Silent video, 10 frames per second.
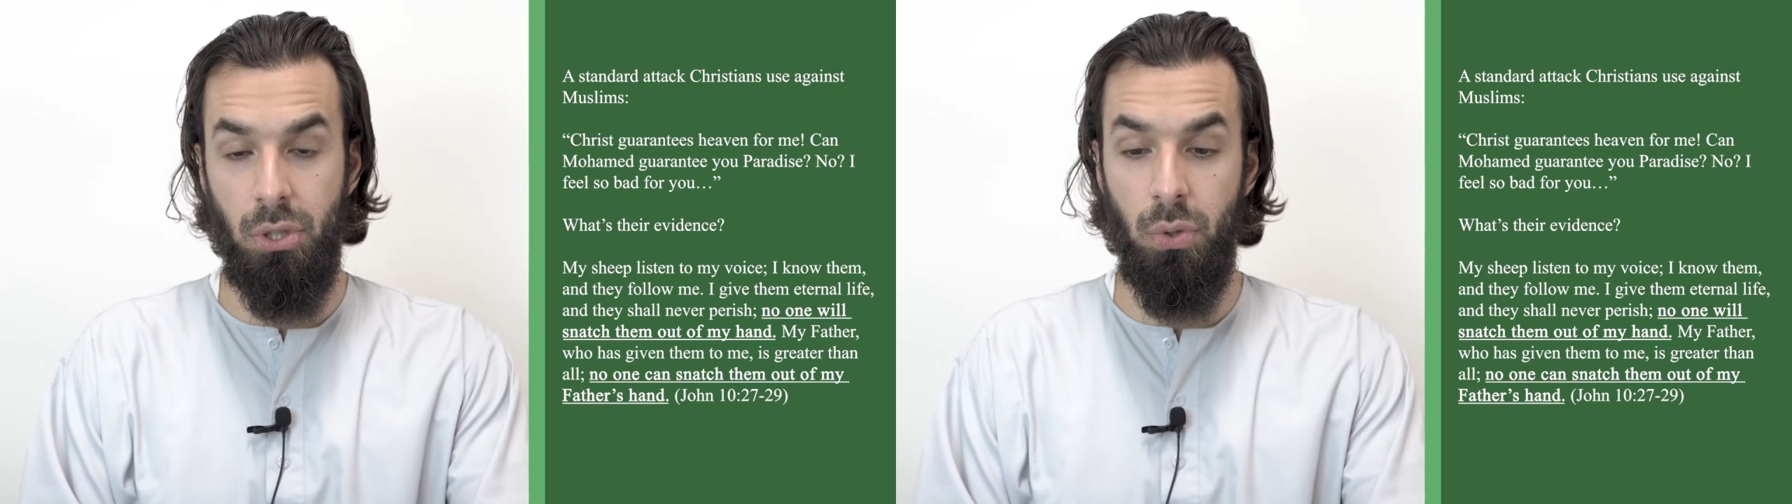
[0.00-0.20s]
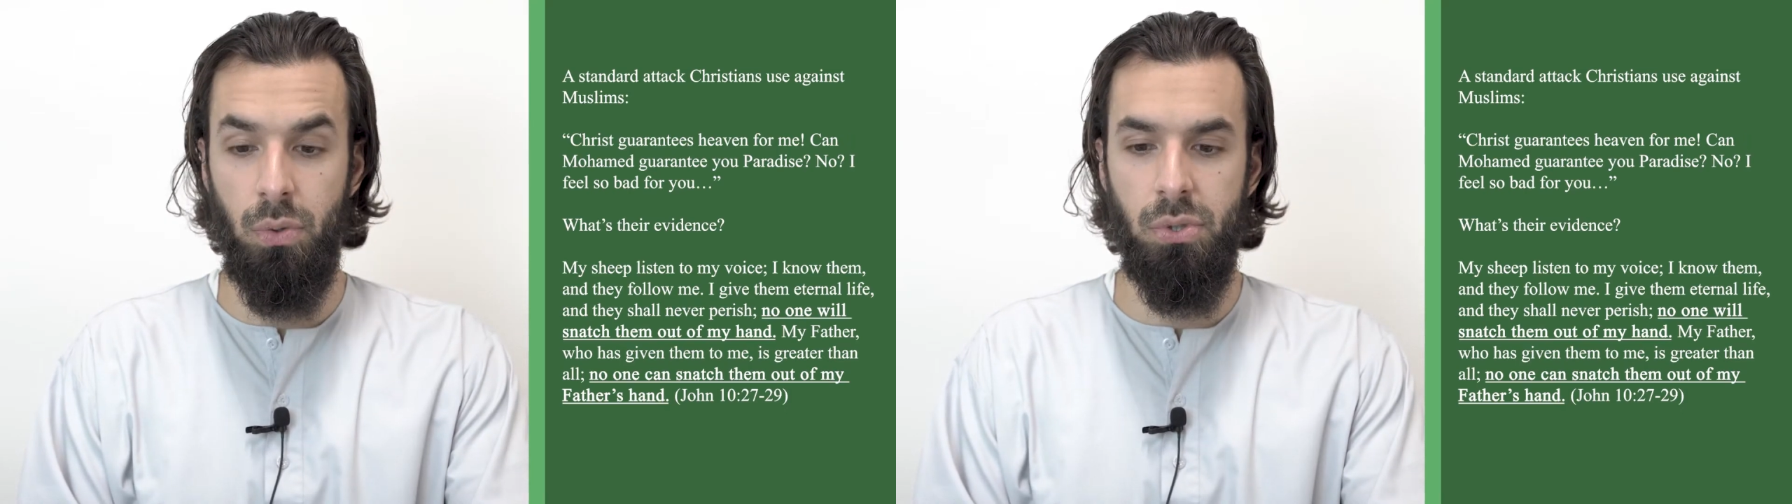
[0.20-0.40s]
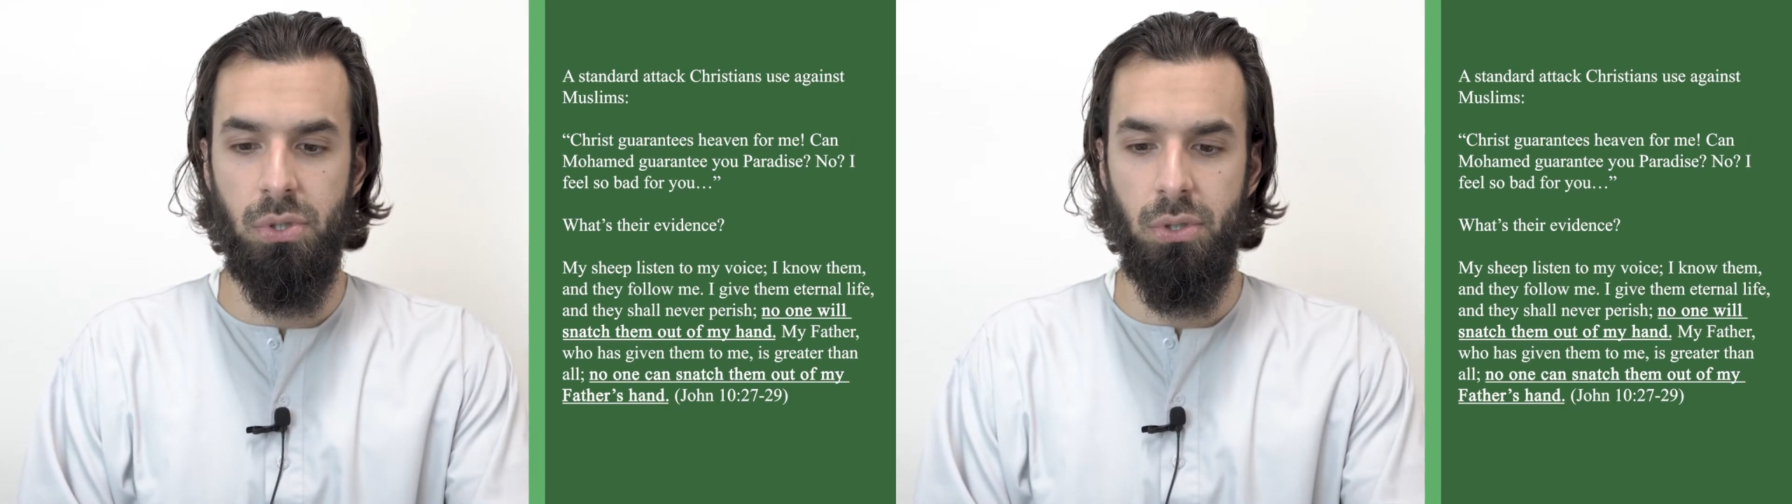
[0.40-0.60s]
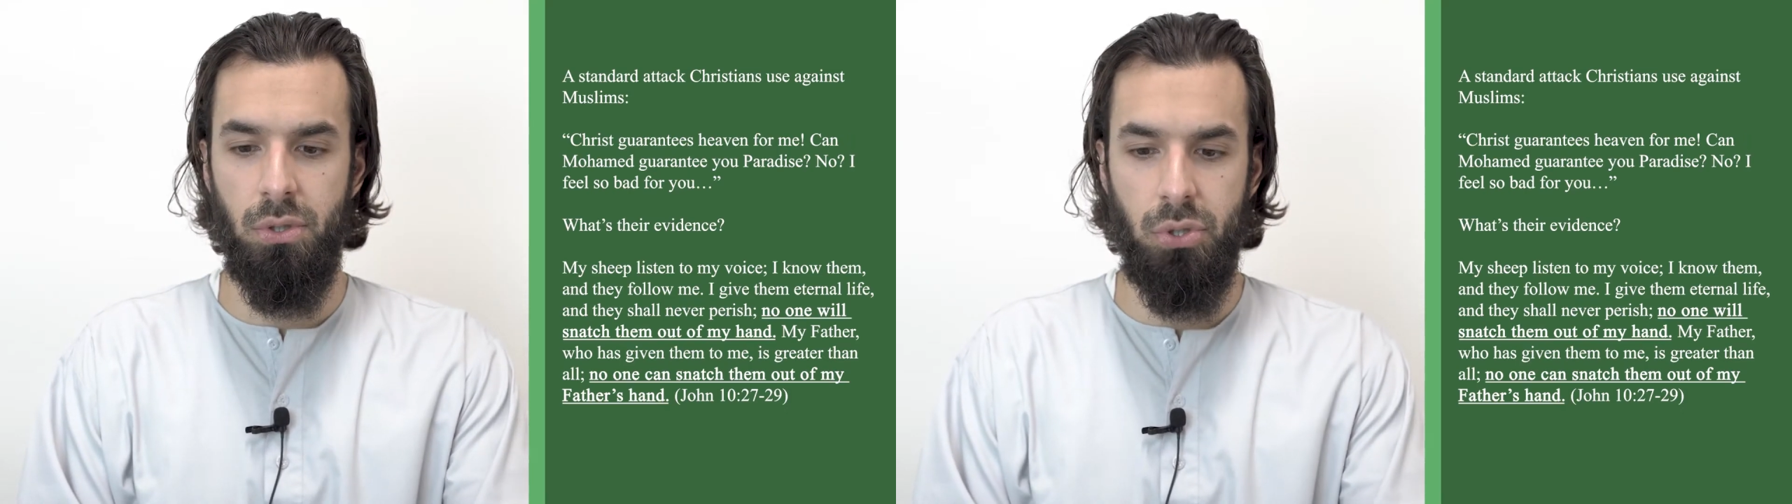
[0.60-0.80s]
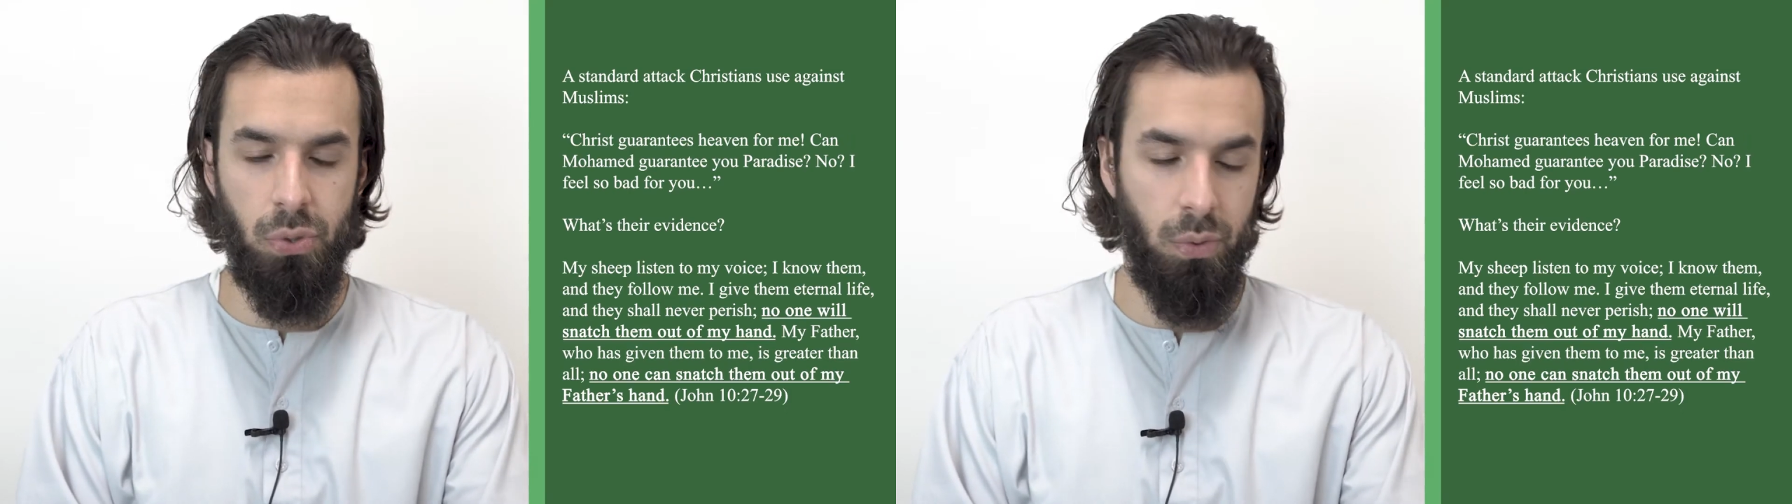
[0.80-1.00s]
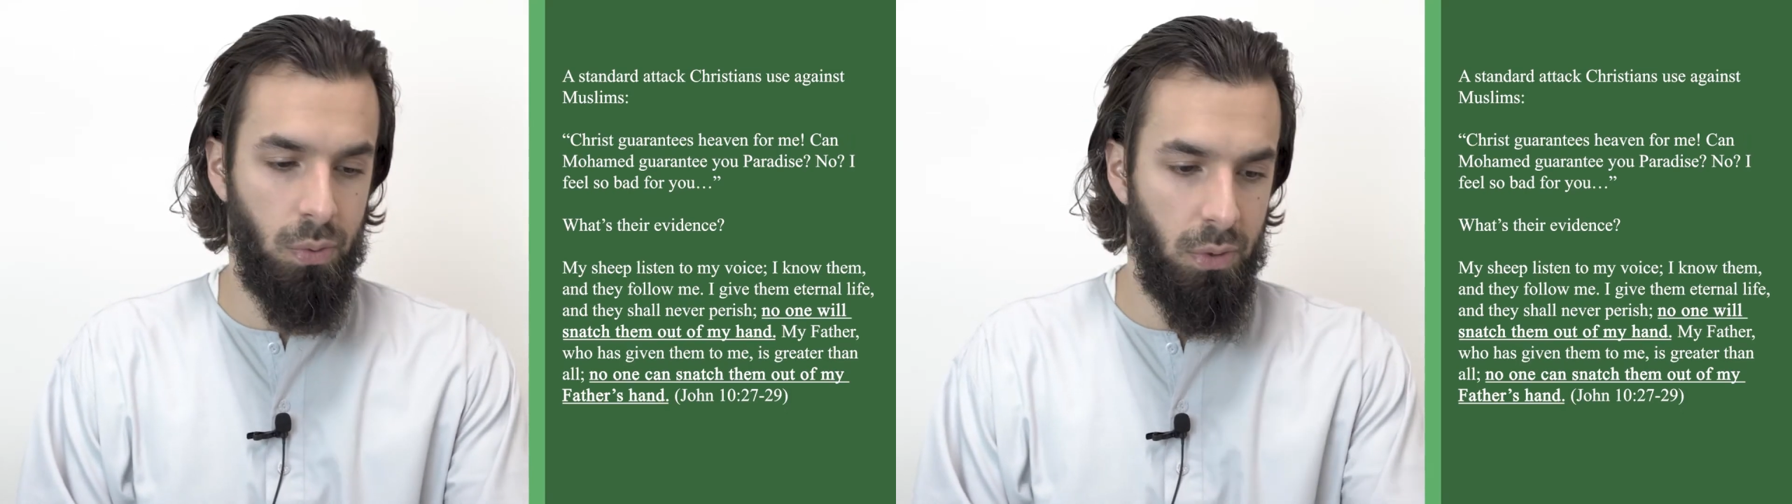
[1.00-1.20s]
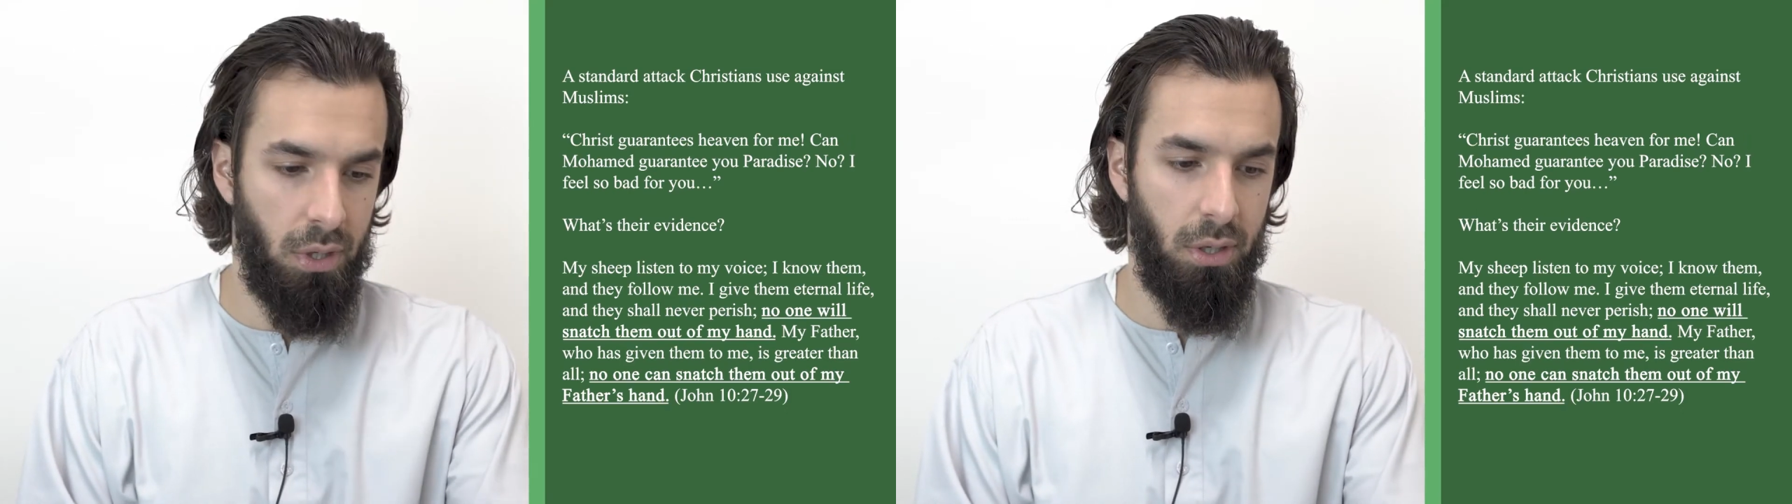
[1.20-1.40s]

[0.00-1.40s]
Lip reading: use to